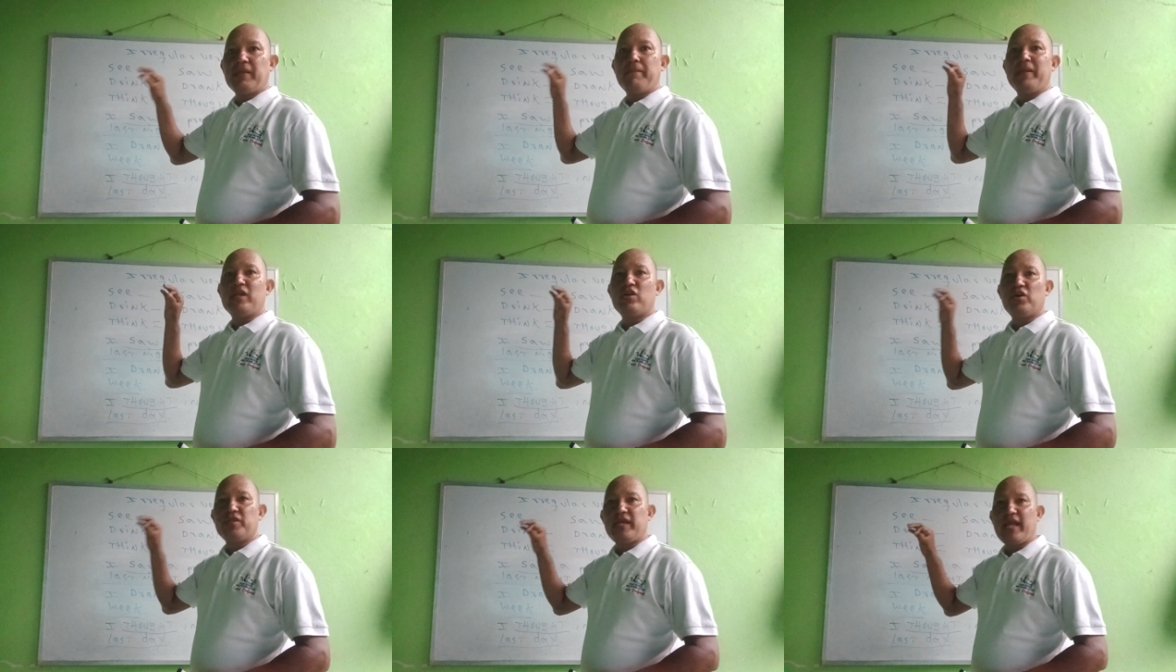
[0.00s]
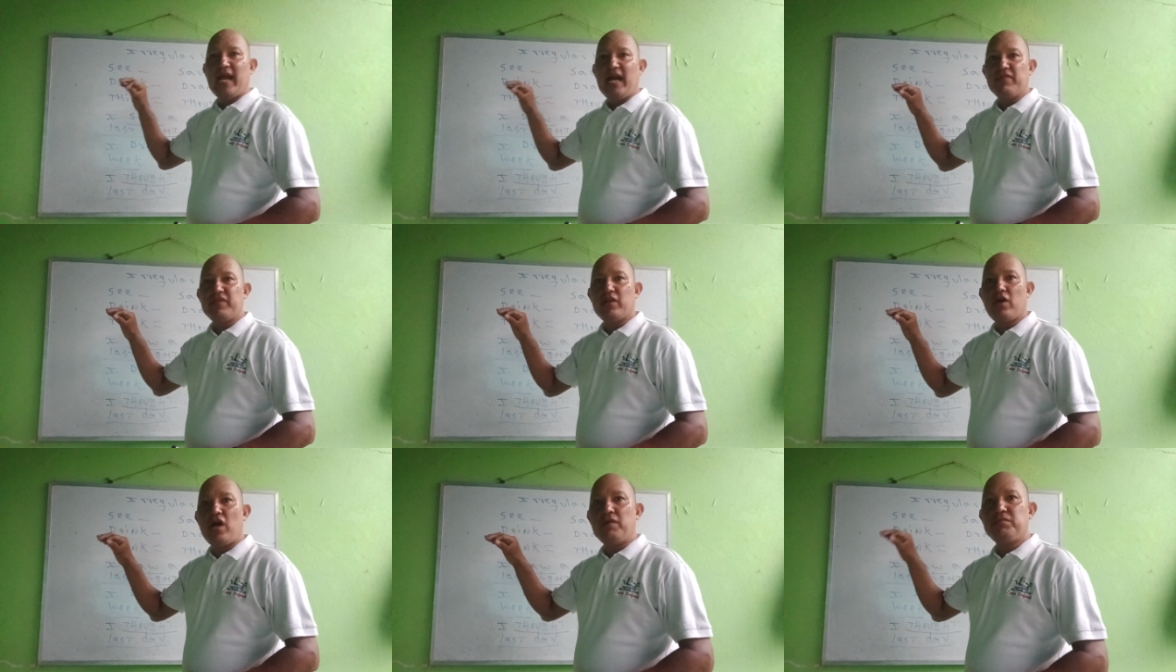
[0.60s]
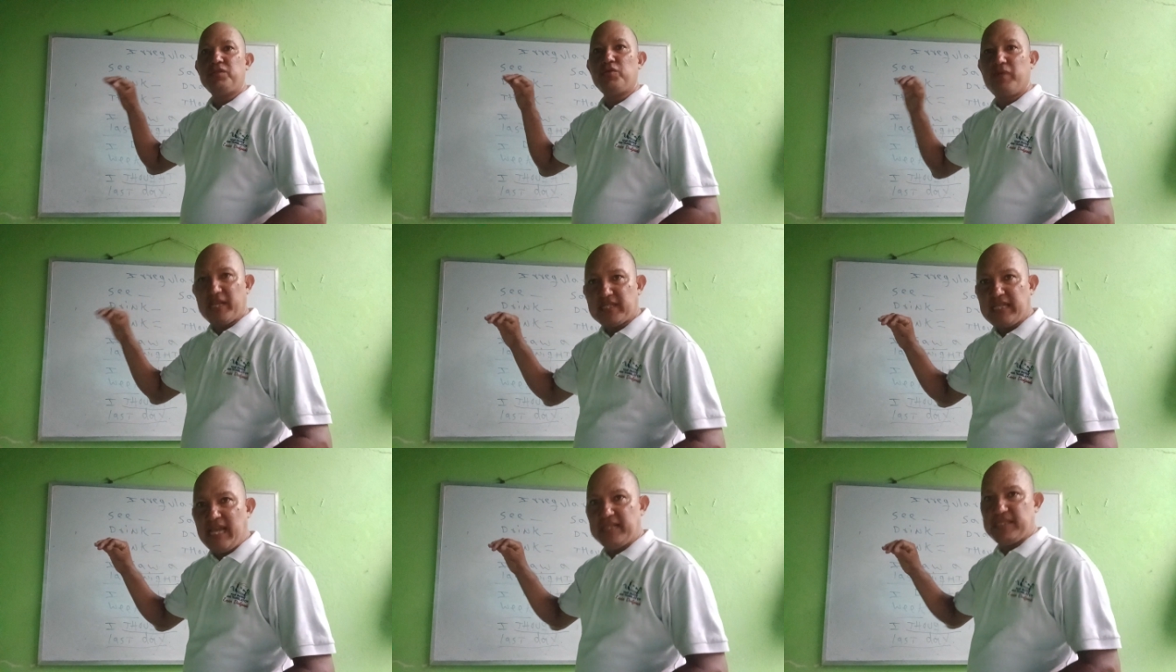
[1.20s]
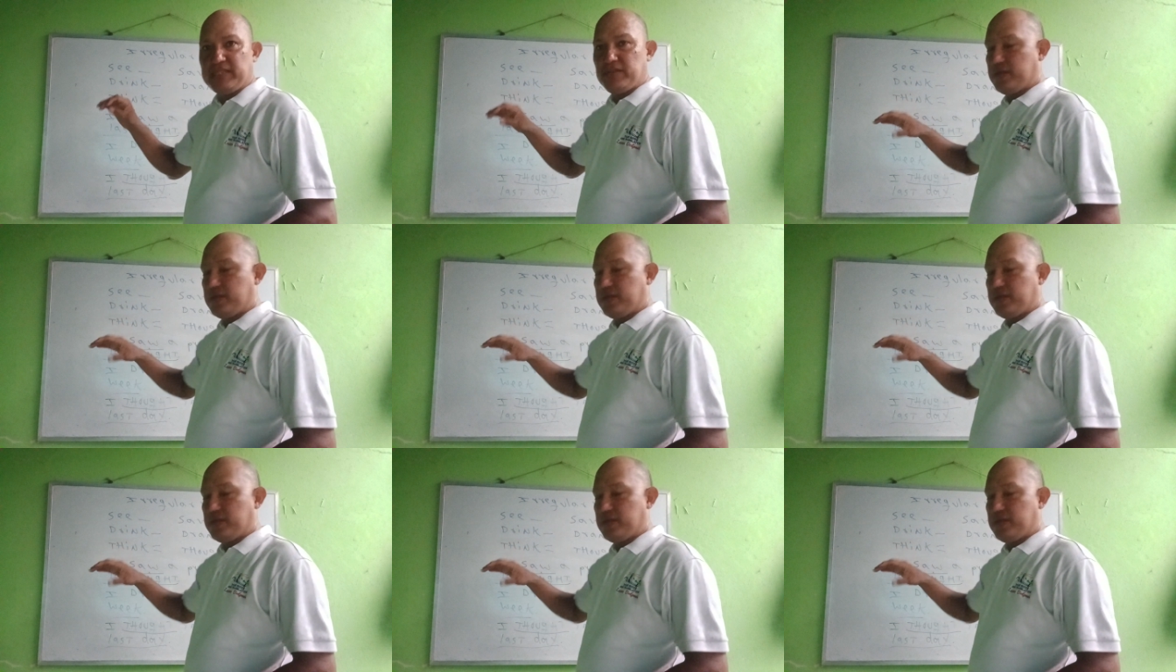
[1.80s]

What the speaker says: because they have their own unit tenses,